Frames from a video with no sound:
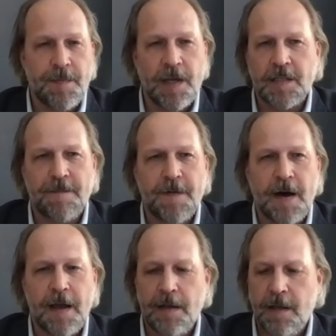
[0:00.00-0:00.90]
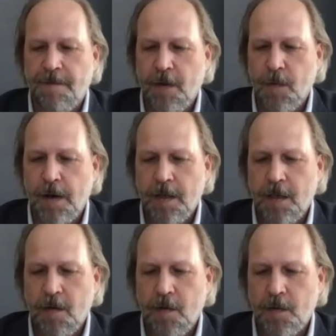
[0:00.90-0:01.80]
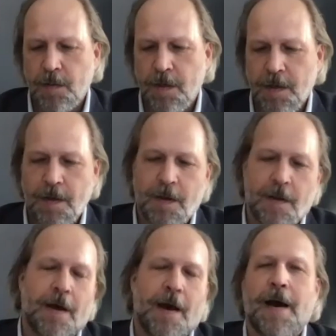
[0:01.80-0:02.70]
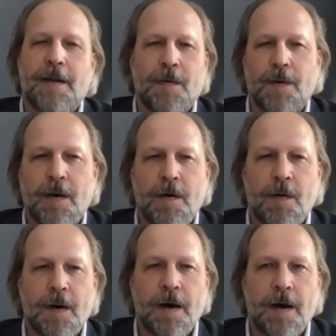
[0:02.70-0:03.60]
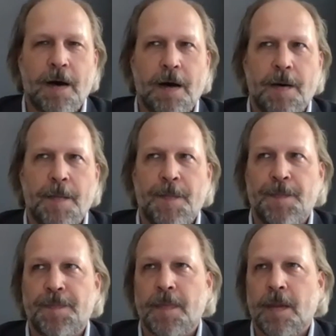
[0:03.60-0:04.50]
that's fine. If you want to use, I don't know,